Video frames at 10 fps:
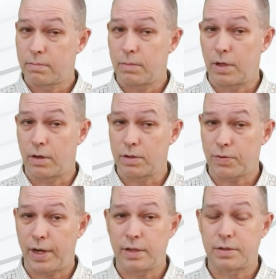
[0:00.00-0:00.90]
HERS
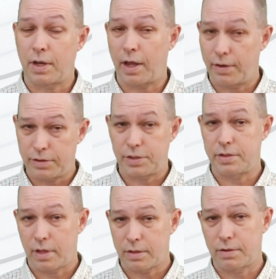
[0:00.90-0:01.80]
ratings and Energy
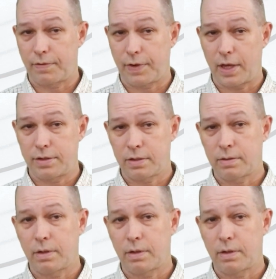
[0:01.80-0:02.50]
Star certification